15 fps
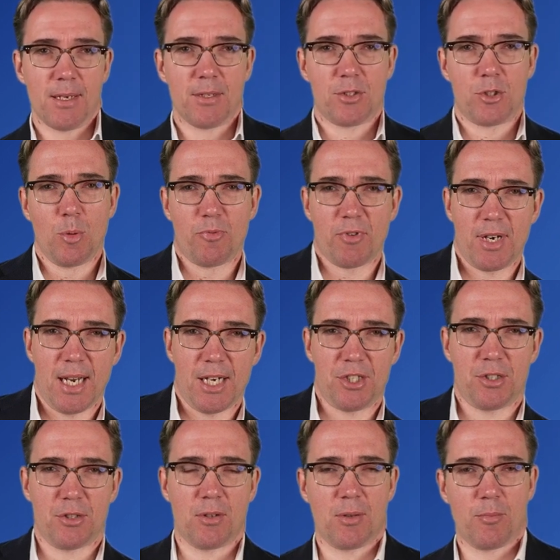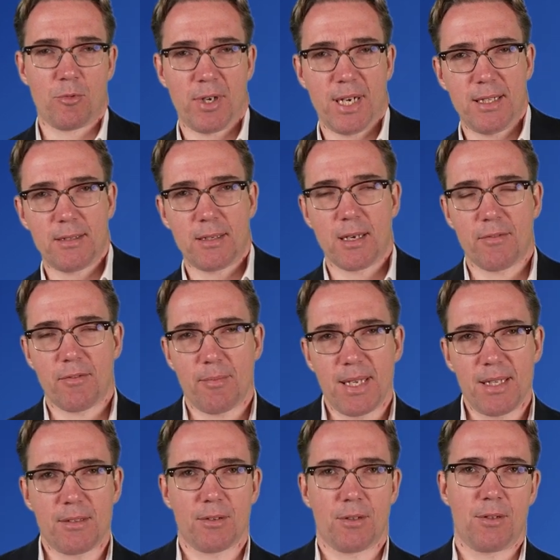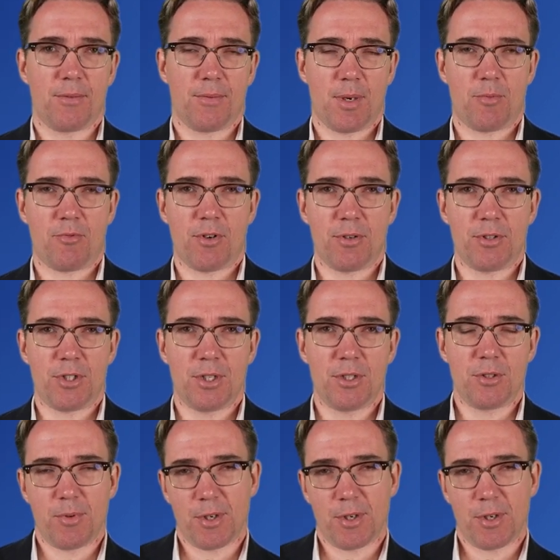supranational and more intergovernmental approaches.